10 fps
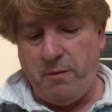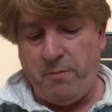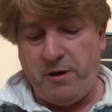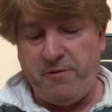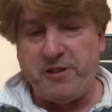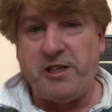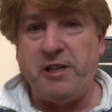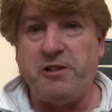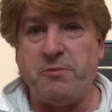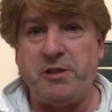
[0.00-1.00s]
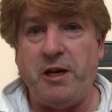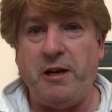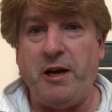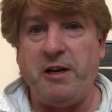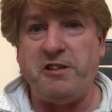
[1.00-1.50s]
But if I see some
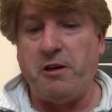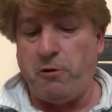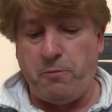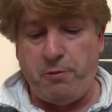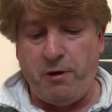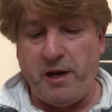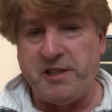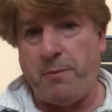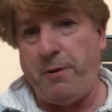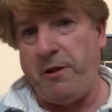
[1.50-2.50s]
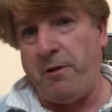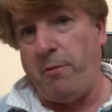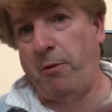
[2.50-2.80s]
CDs at a good price, I'll pick them